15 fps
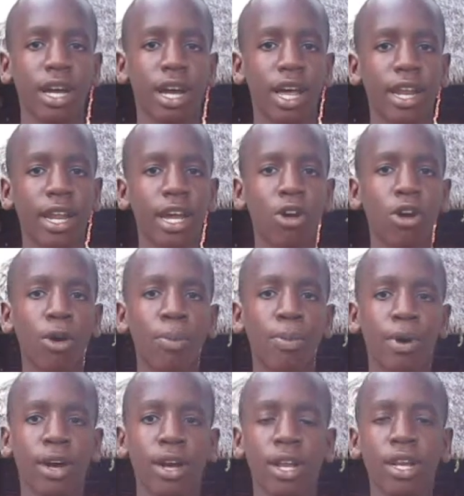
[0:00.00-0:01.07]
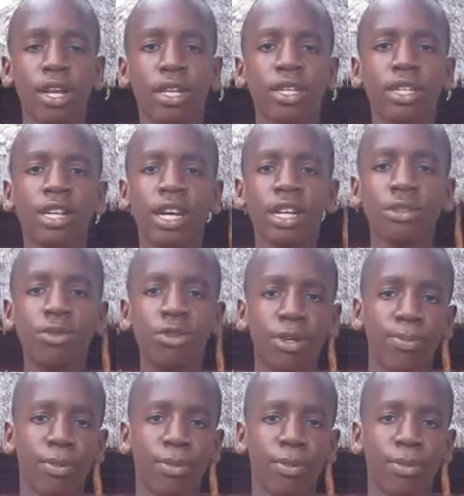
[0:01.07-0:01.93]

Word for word: And I hope I'll get good